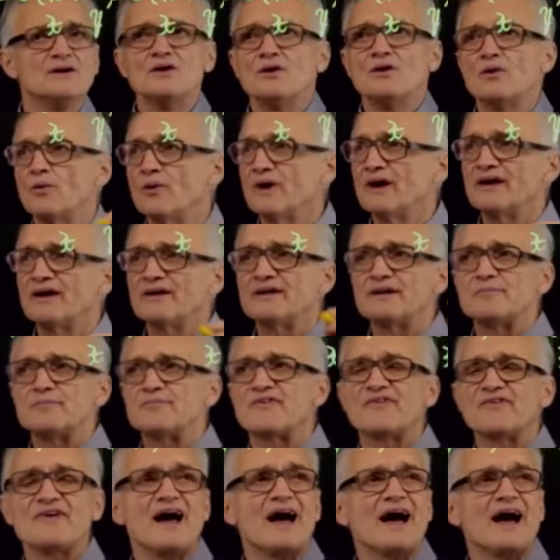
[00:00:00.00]
where the
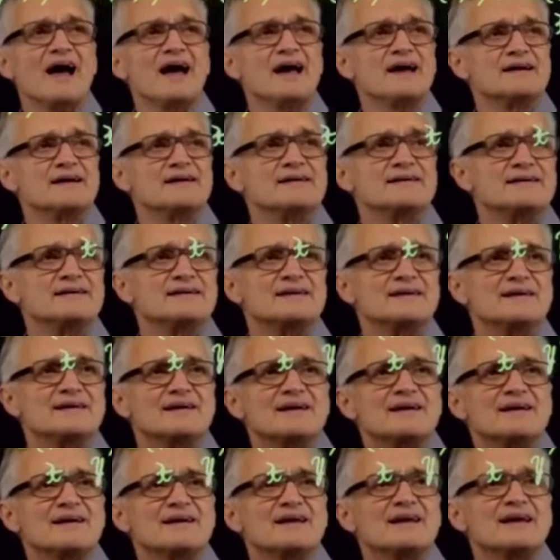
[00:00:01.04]
psi
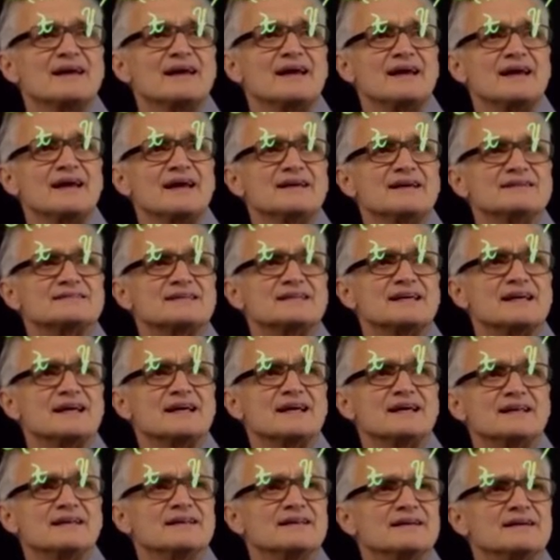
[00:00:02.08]
is
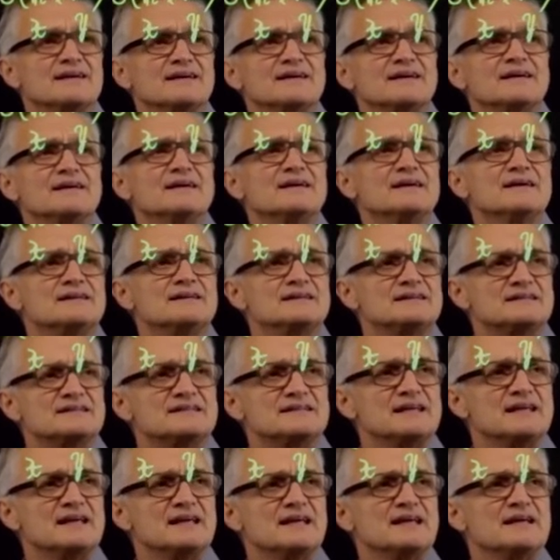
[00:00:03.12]
in
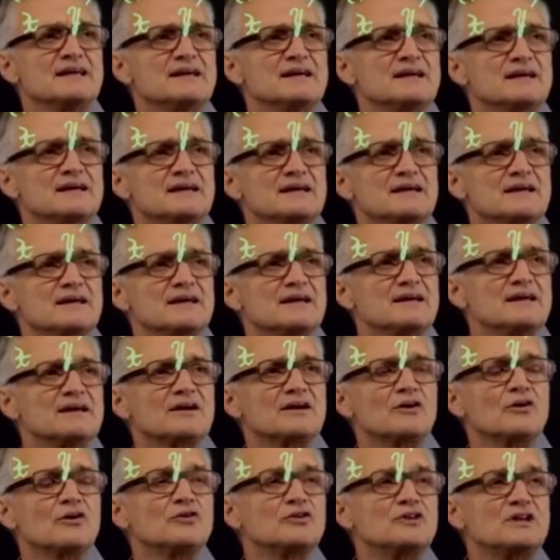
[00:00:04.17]
C
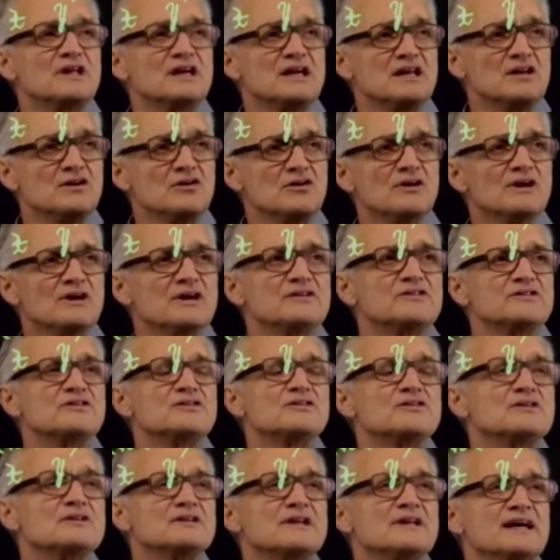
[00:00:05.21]
continuous,
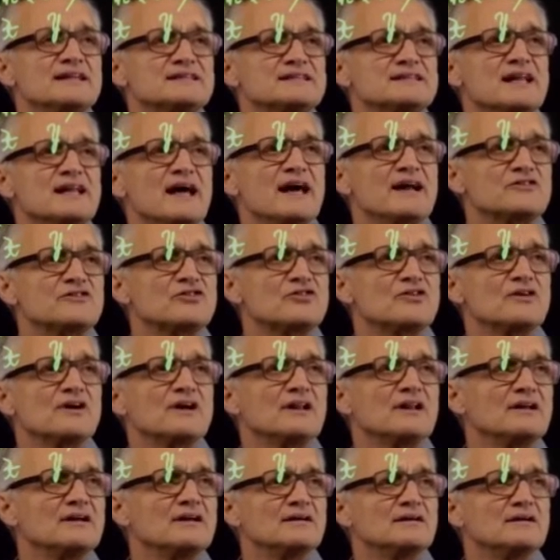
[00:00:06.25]
that's
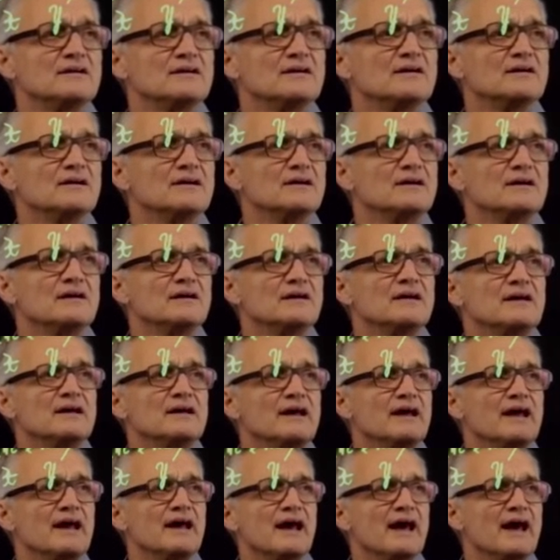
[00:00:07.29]
natural,
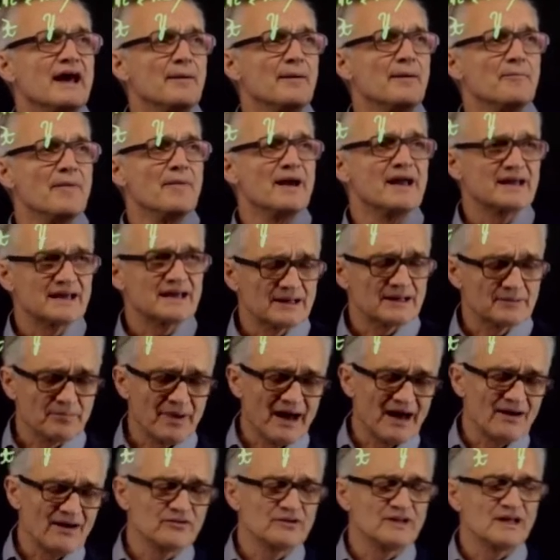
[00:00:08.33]
and make it
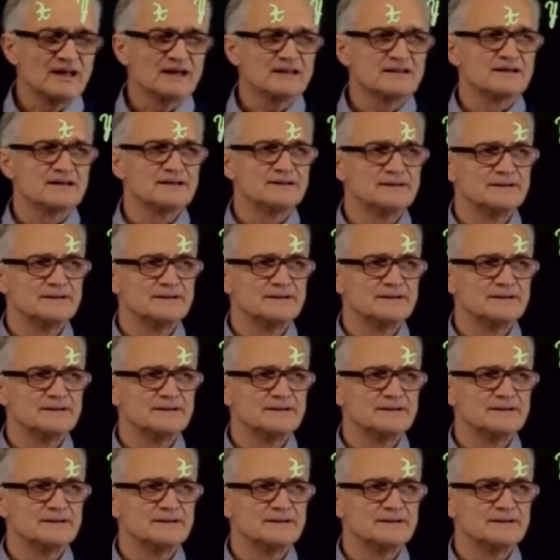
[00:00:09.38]
bounded.